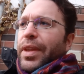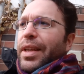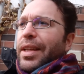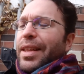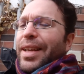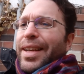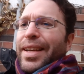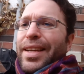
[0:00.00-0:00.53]

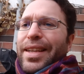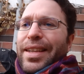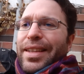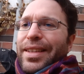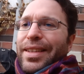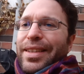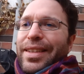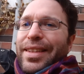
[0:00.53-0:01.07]
Like,
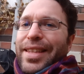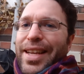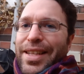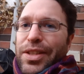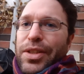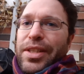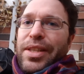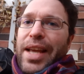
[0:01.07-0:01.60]

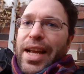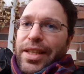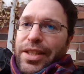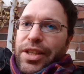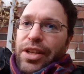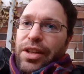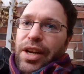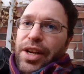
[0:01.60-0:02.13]
that's
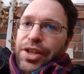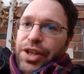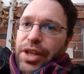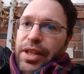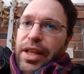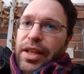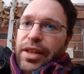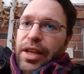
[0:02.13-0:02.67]
the
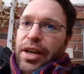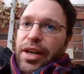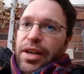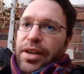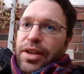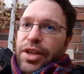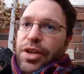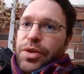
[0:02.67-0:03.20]
logic that
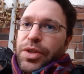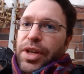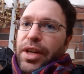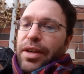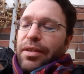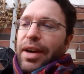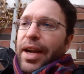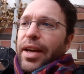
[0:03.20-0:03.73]
they're
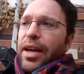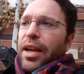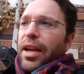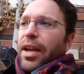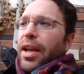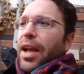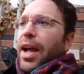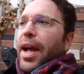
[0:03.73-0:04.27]
using, right?
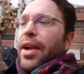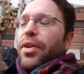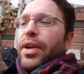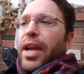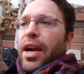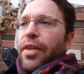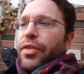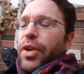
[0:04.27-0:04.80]
I don't
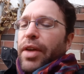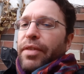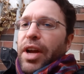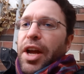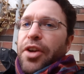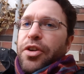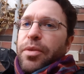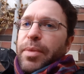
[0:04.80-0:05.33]
care if you have
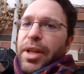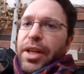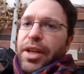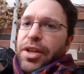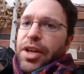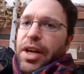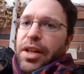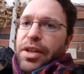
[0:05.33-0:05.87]
$100
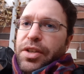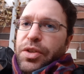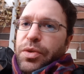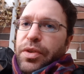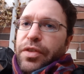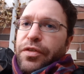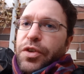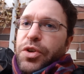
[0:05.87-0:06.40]
million.
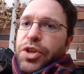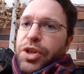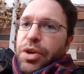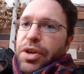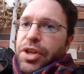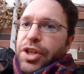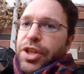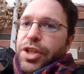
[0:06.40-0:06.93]
When the food
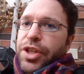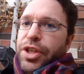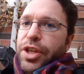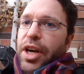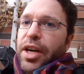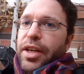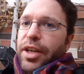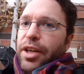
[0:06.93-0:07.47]
shortages
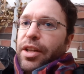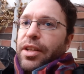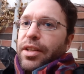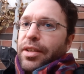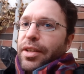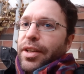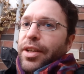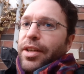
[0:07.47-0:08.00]
start,
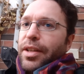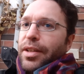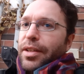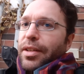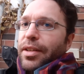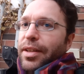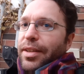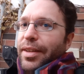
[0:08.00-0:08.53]
you'll
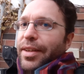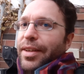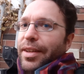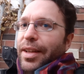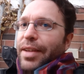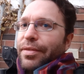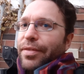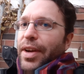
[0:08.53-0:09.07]

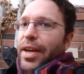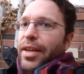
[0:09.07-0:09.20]
find